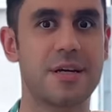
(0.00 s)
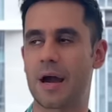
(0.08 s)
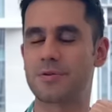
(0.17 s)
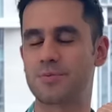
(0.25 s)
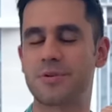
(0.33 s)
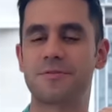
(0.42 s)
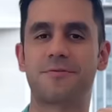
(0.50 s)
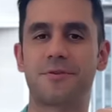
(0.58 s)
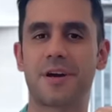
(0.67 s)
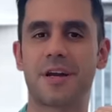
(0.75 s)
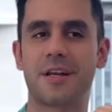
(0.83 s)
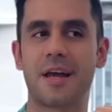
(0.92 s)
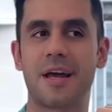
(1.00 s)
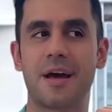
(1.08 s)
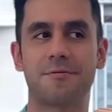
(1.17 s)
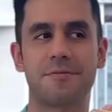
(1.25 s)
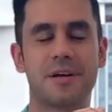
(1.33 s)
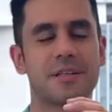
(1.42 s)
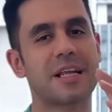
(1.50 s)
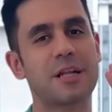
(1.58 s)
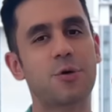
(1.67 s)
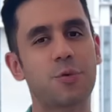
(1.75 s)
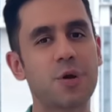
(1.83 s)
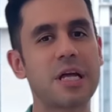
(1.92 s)
I was with a friend and I felt
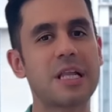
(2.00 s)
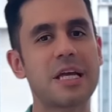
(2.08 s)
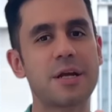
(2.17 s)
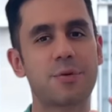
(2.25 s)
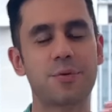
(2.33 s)
really,